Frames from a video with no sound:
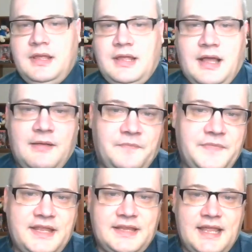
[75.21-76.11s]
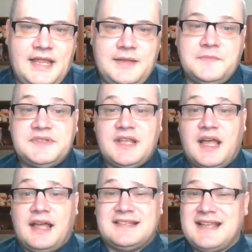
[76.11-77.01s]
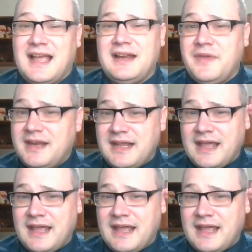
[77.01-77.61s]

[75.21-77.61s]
in the games side of it,